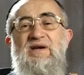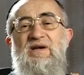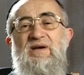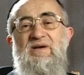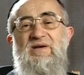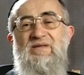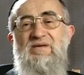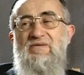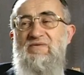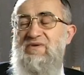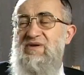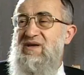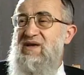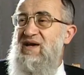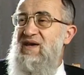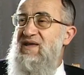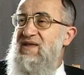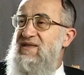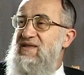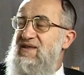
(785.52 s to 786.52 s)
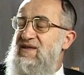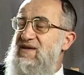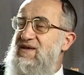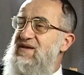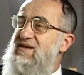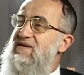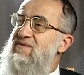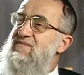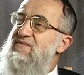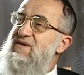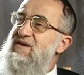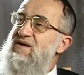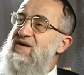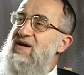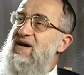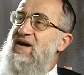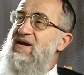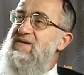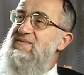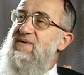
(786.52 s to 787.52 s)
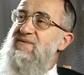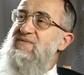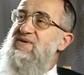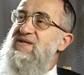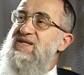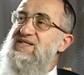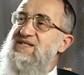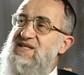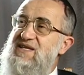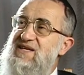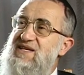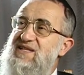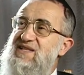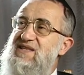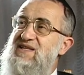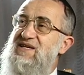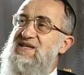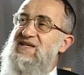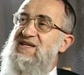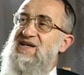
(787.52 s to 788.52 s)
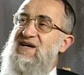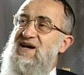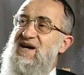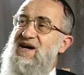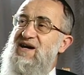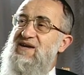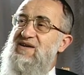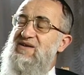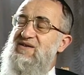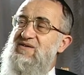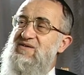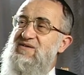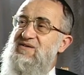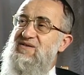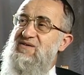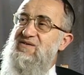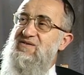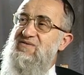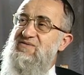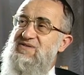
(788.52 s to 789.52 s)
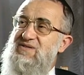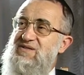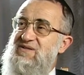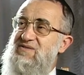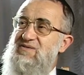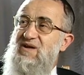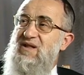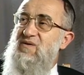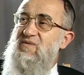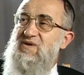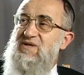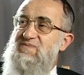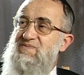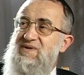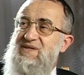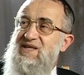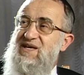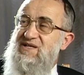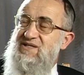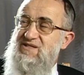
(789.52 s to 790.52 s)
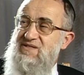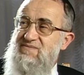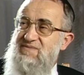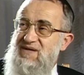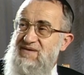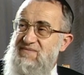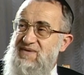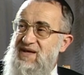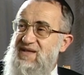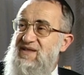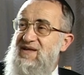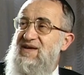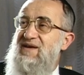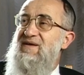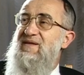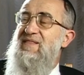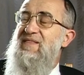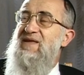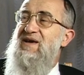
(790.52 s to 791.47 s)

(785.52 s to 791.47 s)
the, and uh, I remember distinctly I used to always be next to my mother,